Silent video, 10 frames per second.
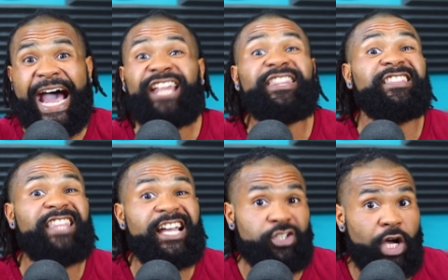I
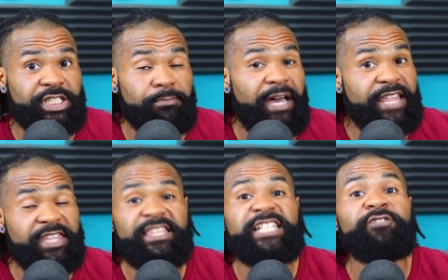think that's awesome. I
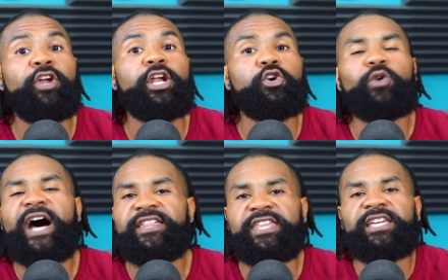think that's very
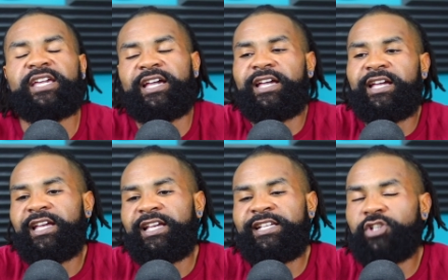cool. I think
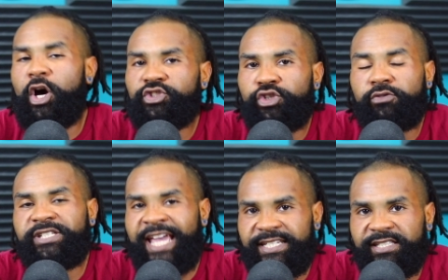he's also
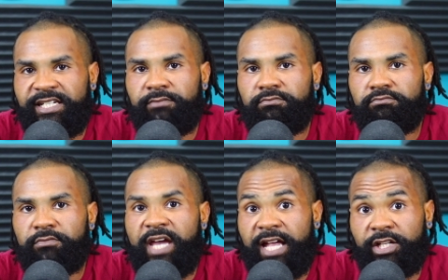testing
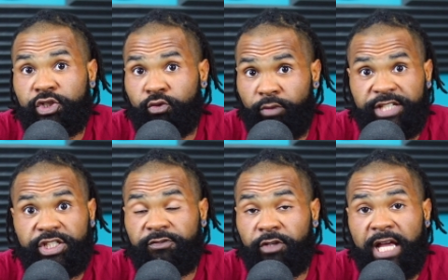Alex
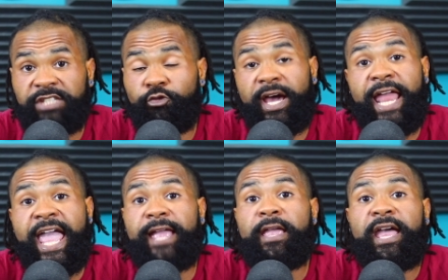Grinch's philosophy about,
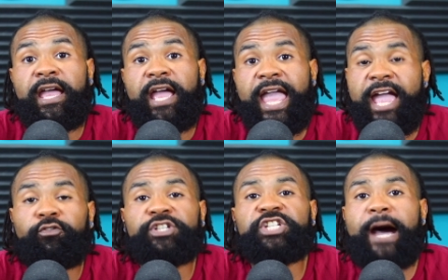hey,
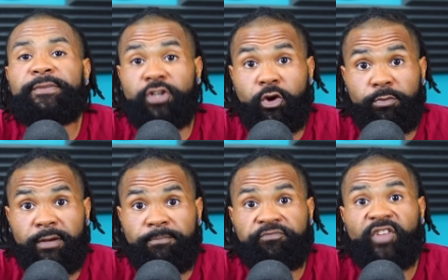every job is
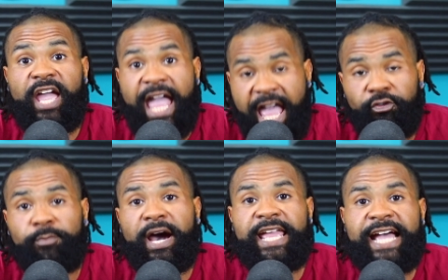open.
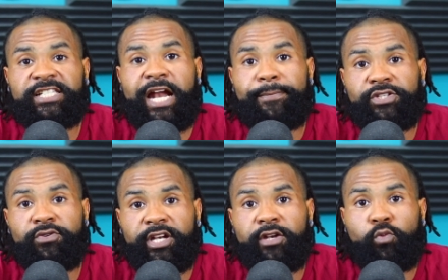Everybody has an
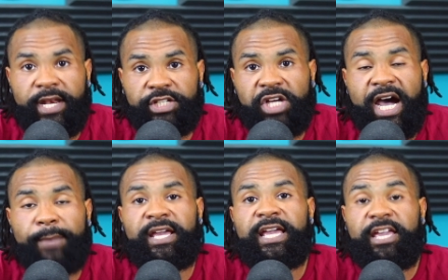opportunity to win a
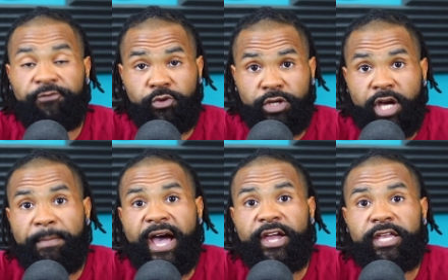job. If you can
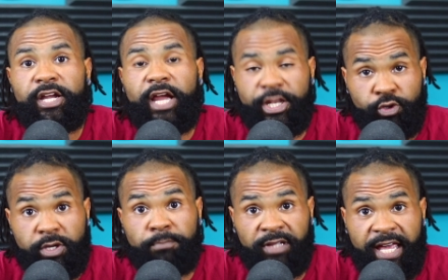come out here and
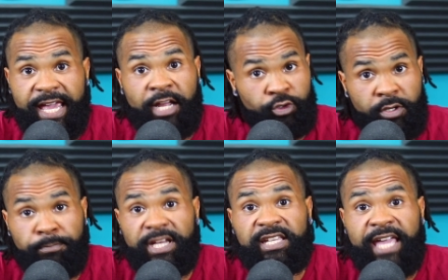you can play, and you
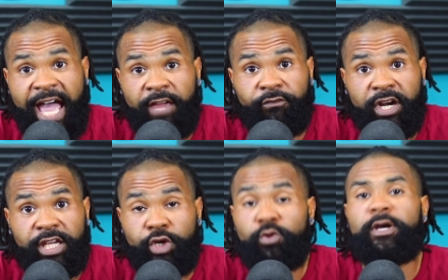can beat the guy in
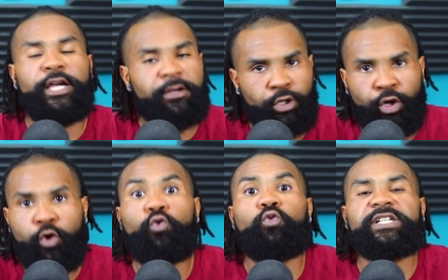front of you,
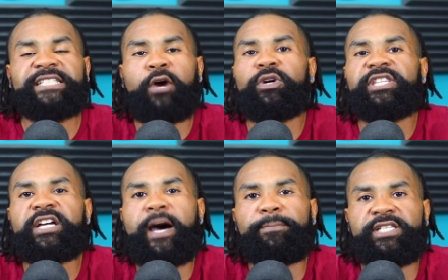cool, because I want
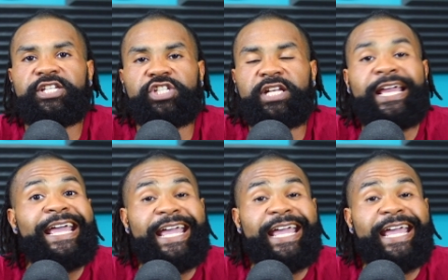the competition.